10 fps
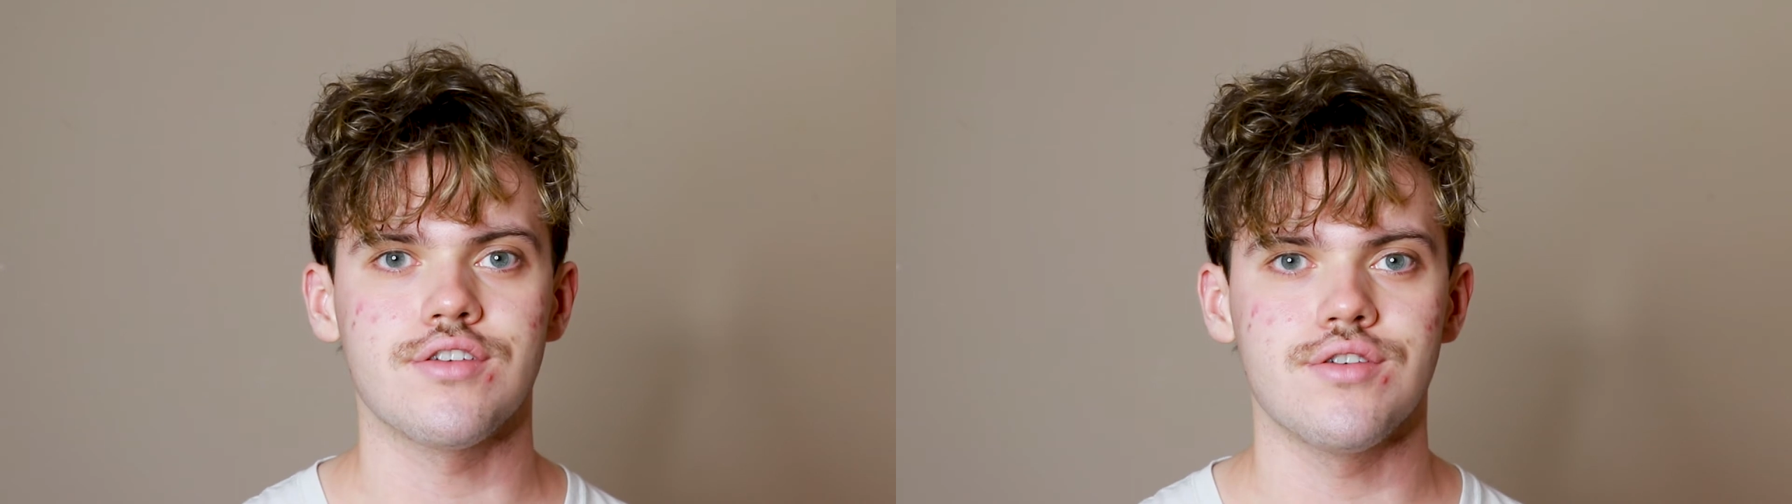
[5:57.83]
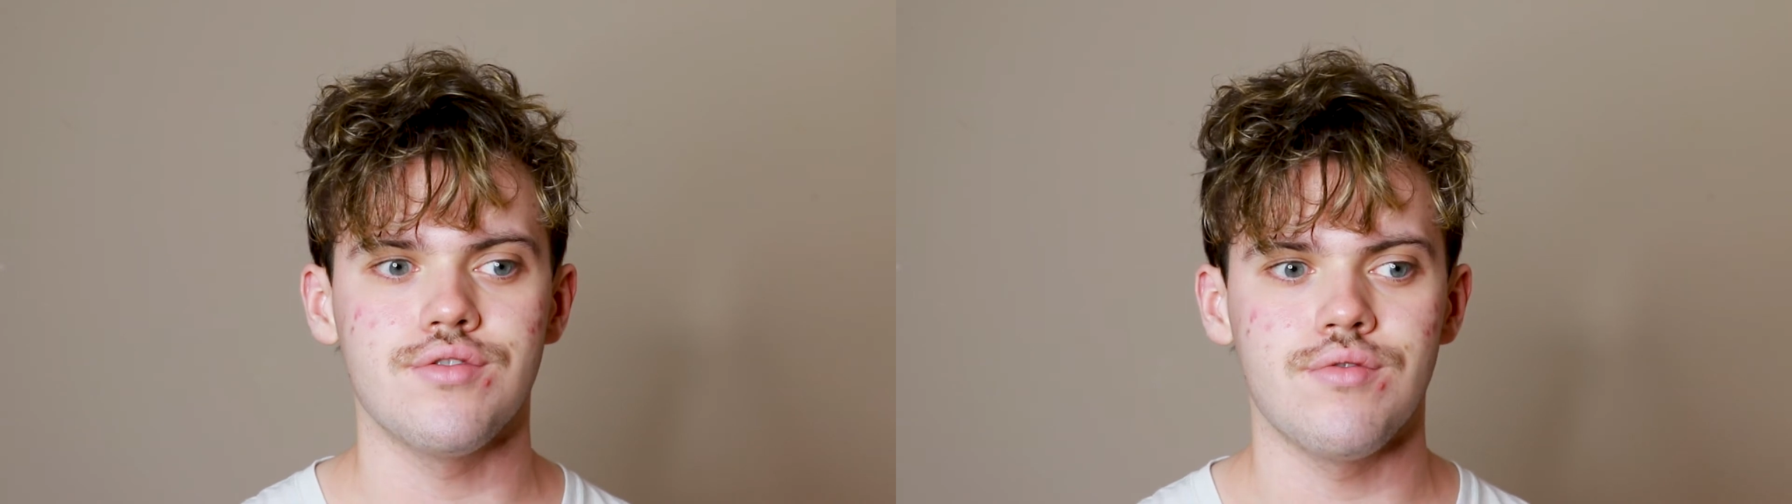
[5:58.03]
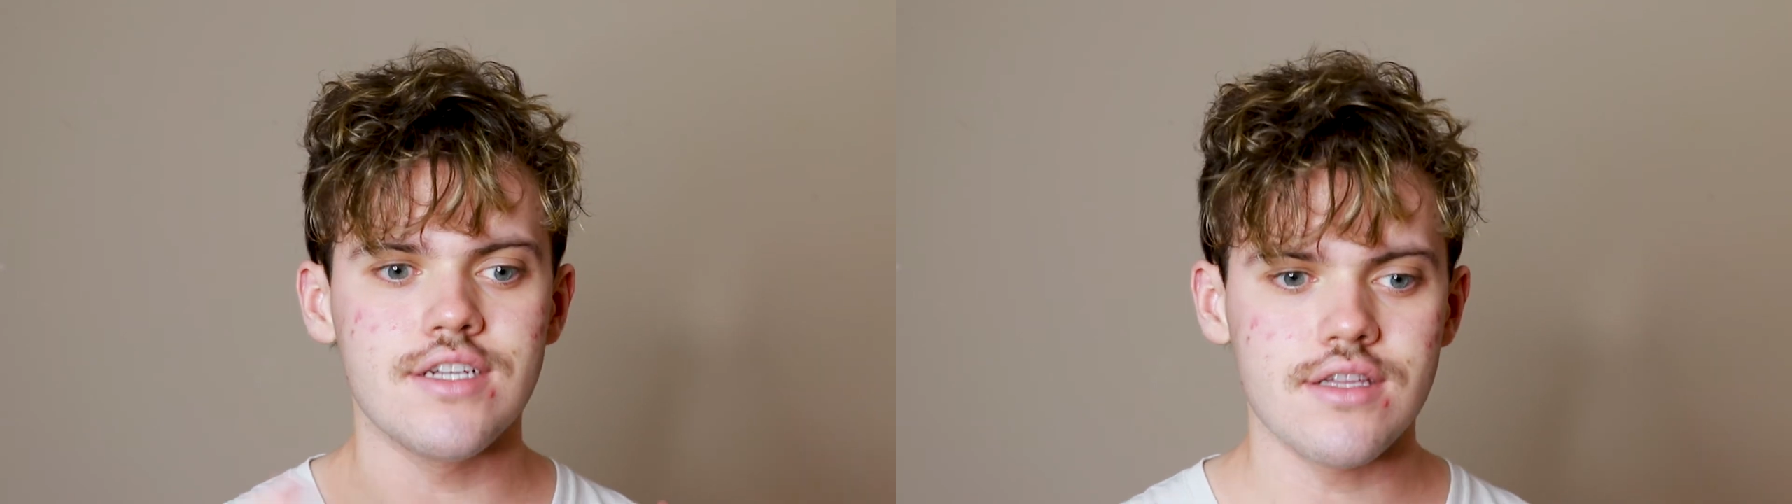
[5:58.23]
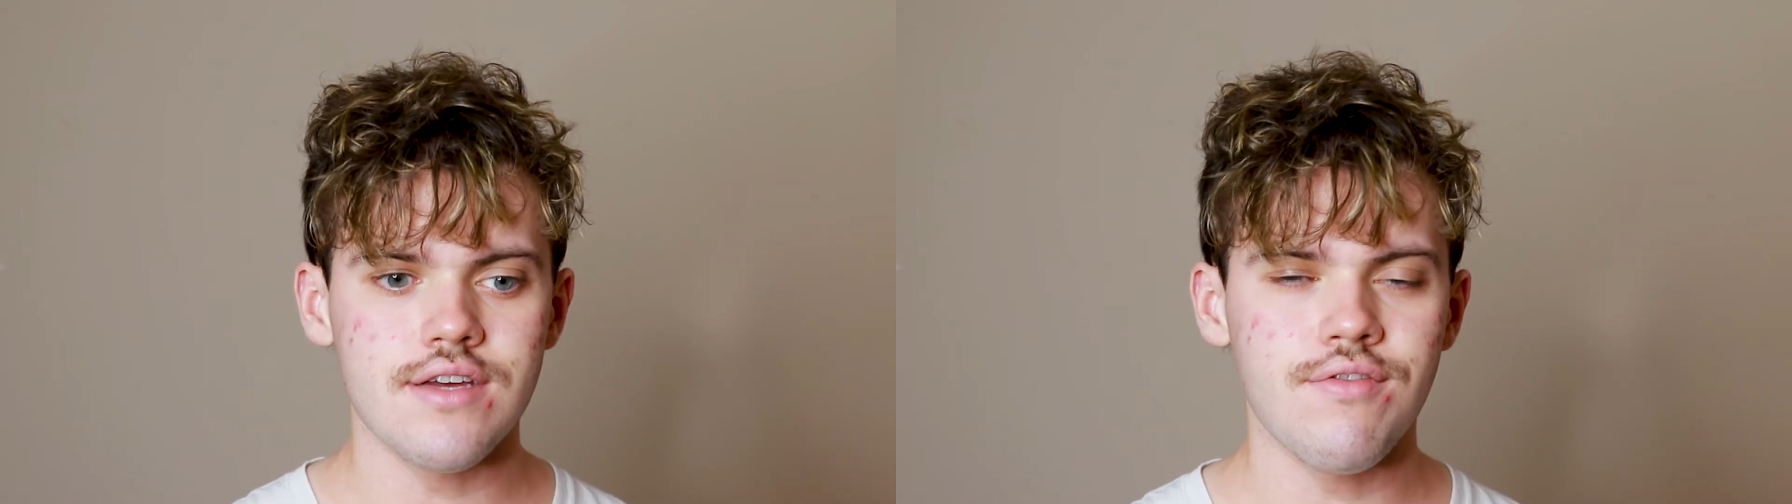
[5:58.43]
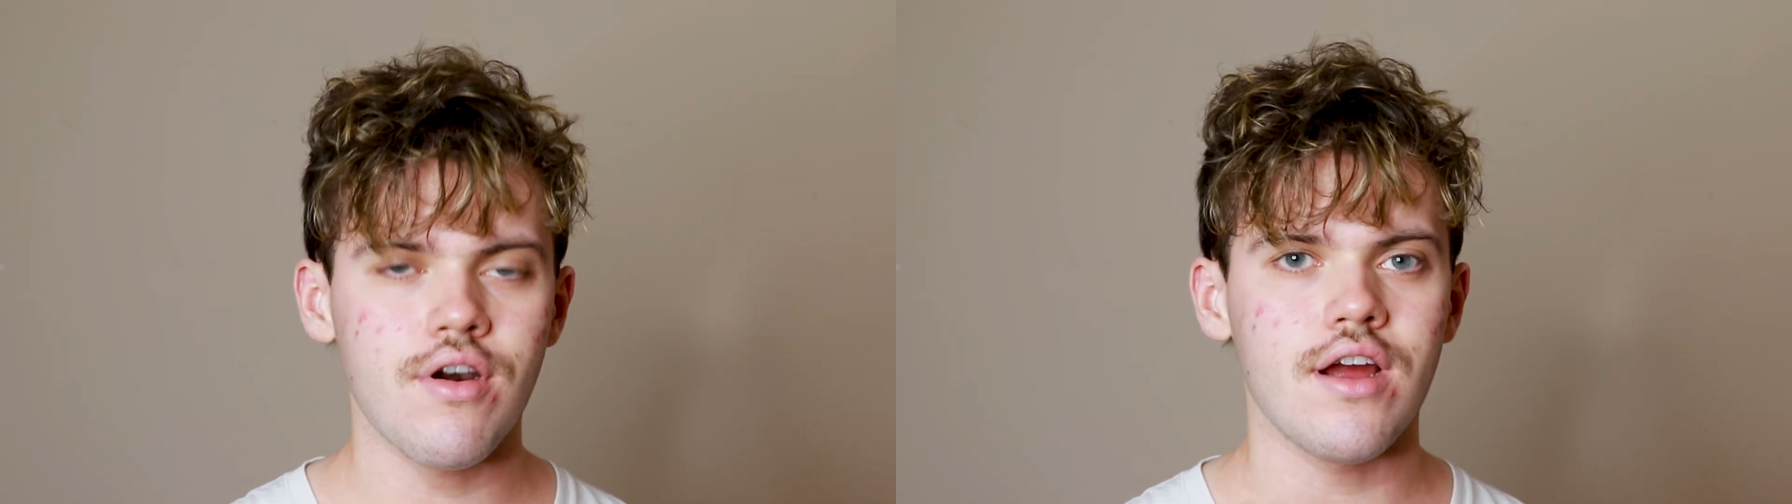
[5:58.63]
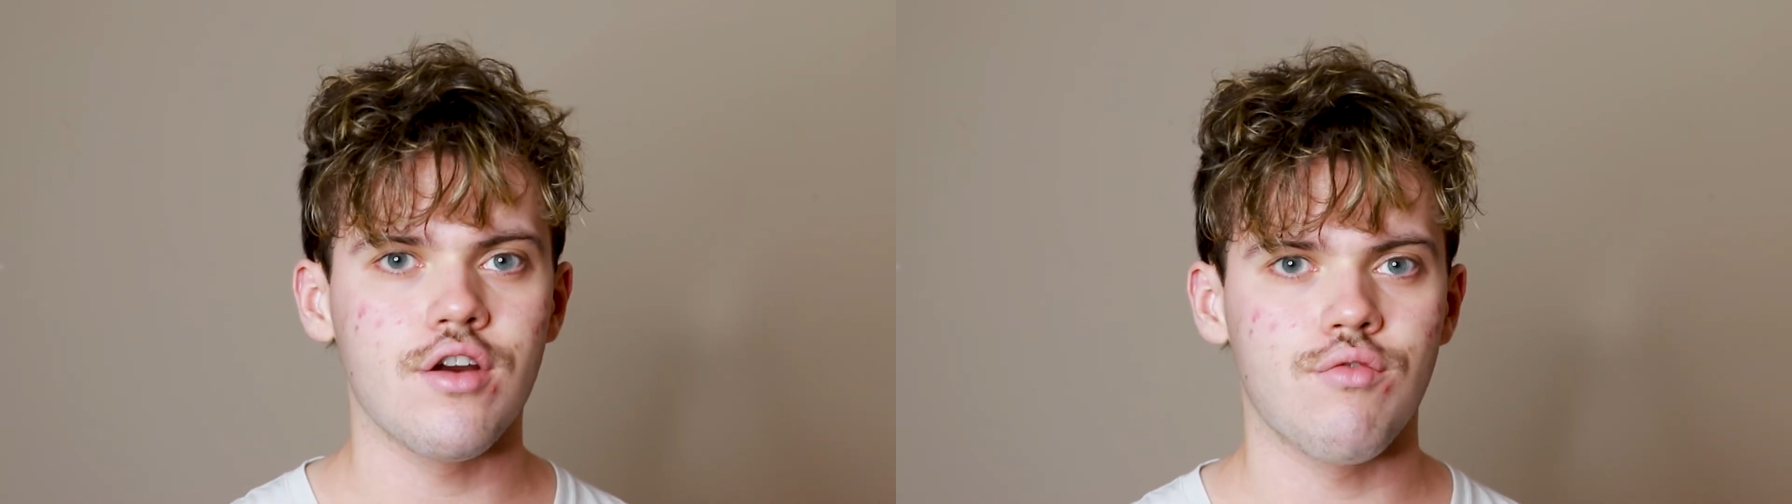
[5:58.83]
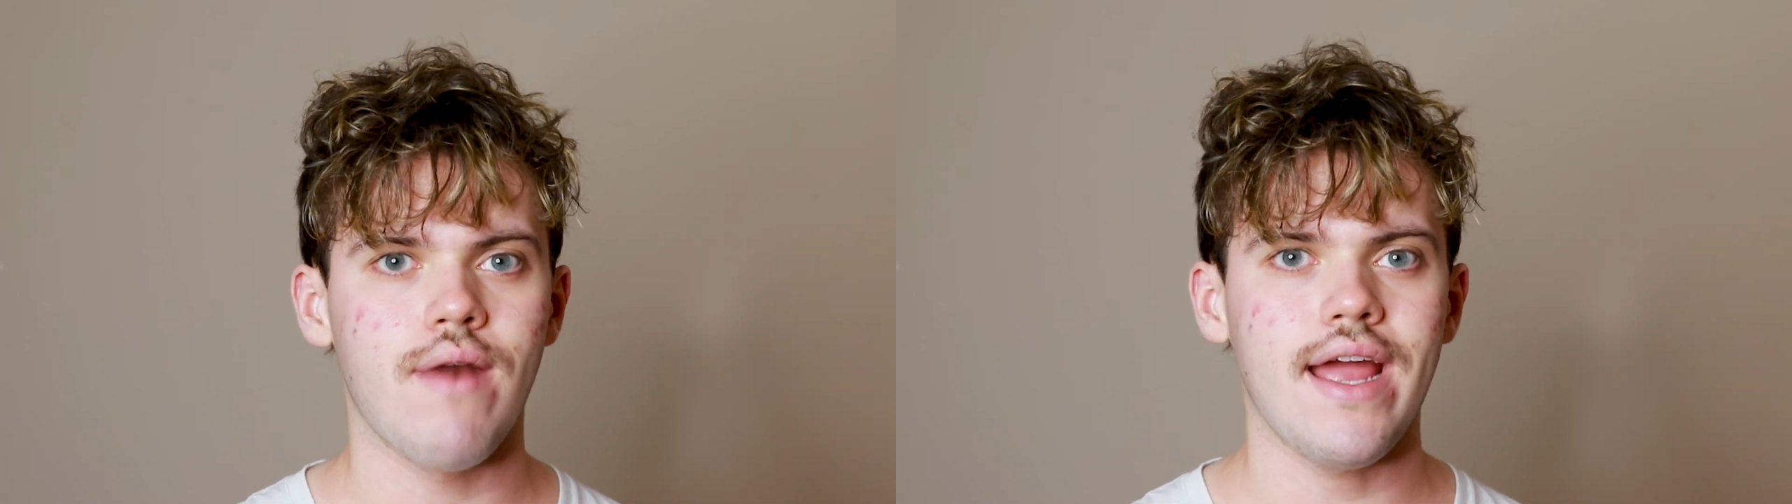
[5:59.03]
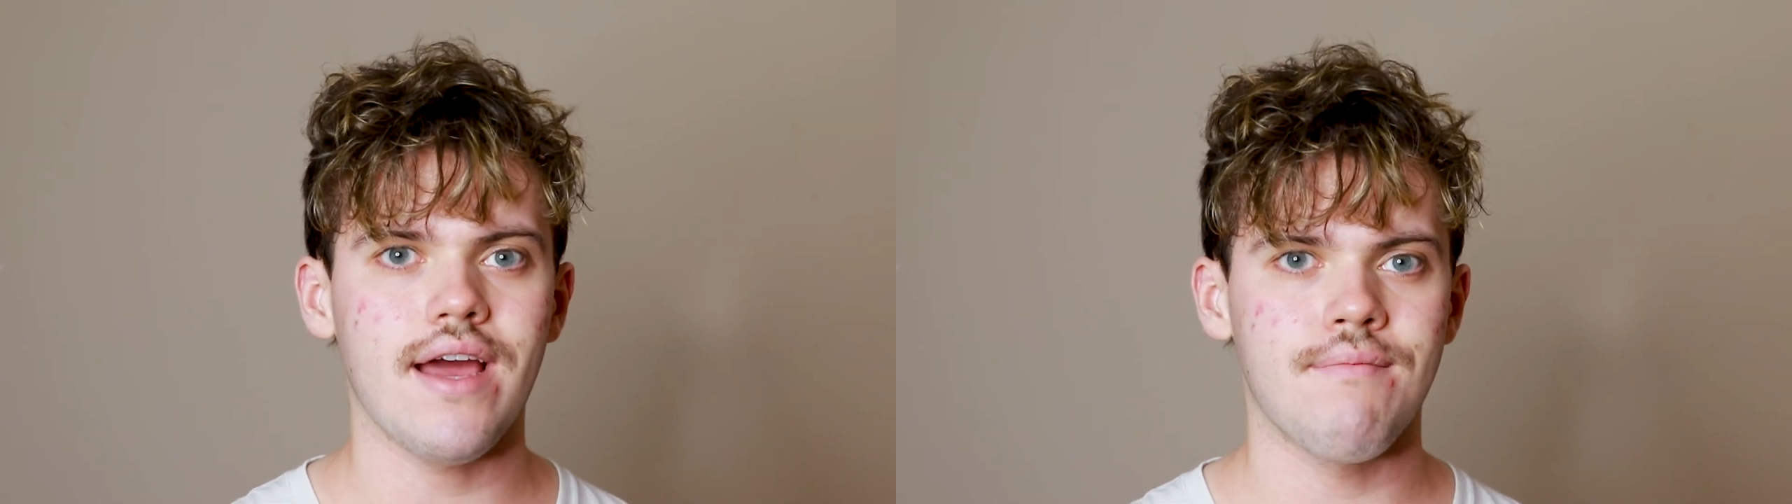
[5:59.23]
to deliver a
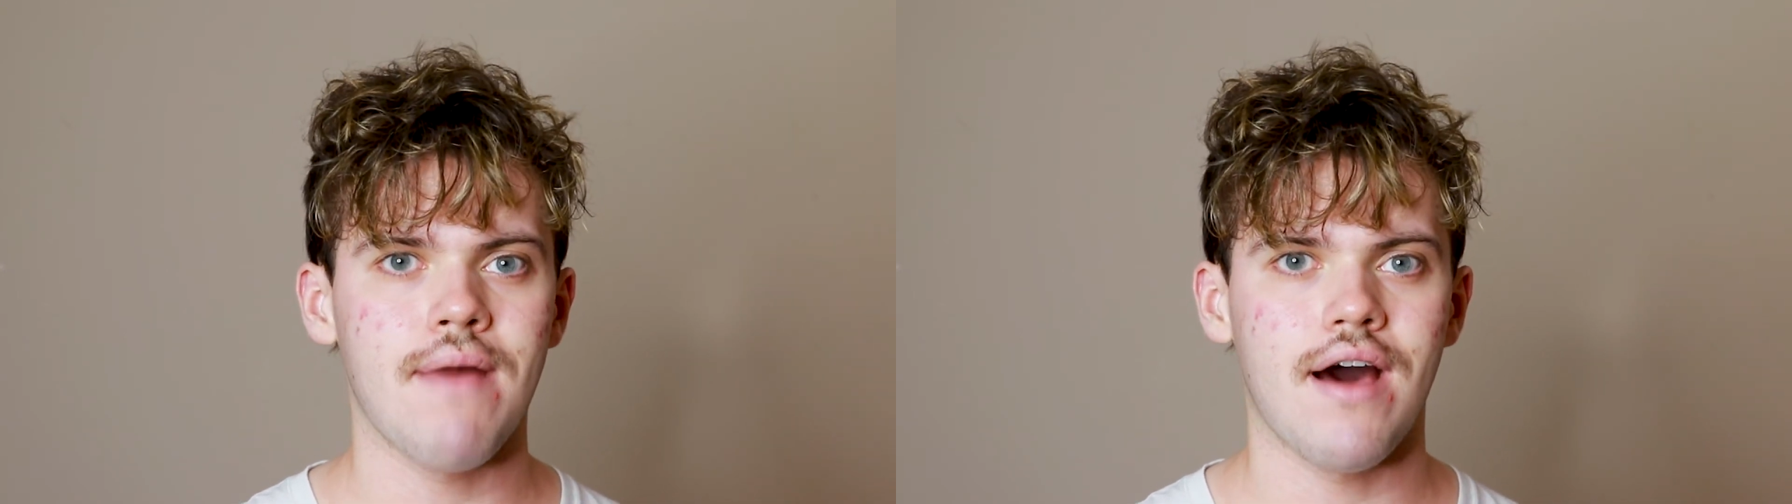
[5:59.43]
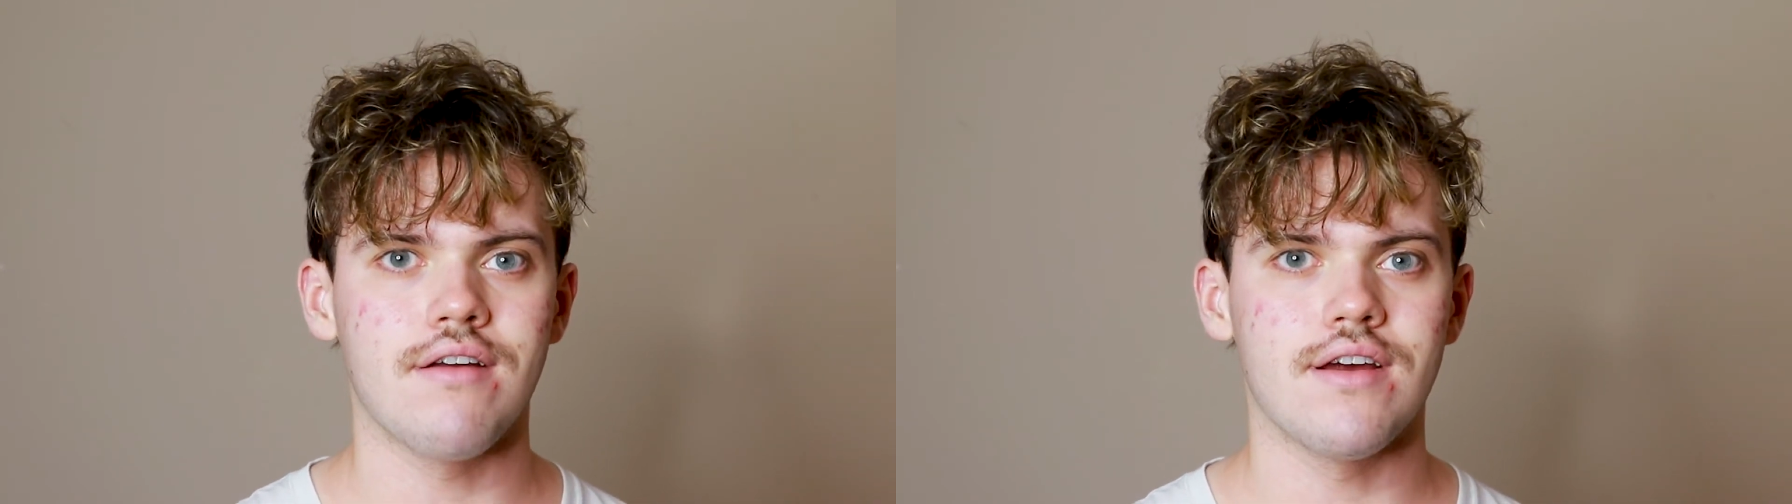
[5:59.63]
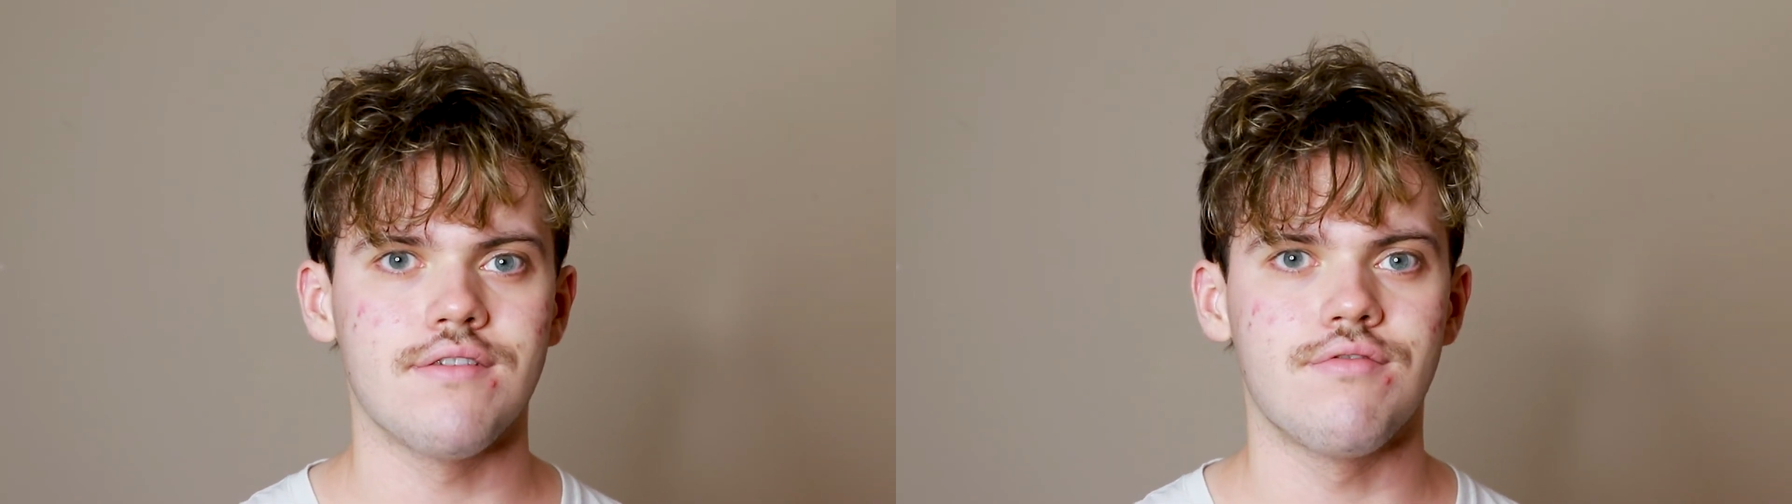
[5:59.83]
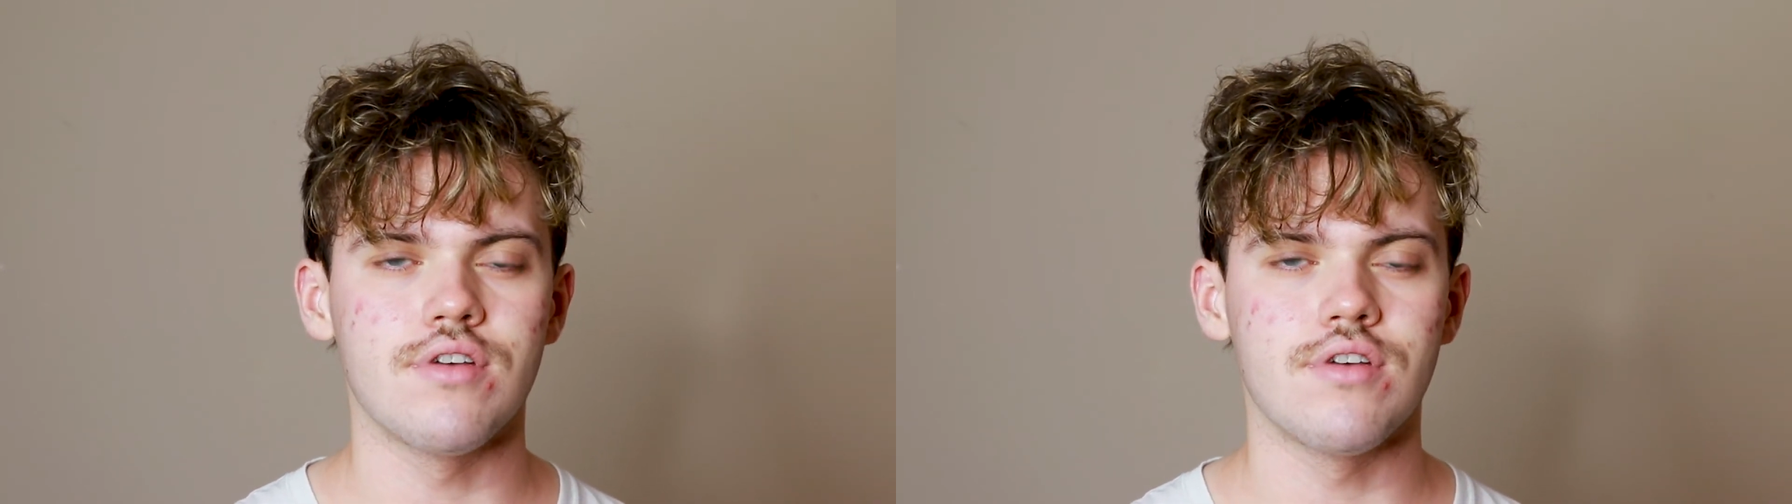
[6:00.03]
great amount of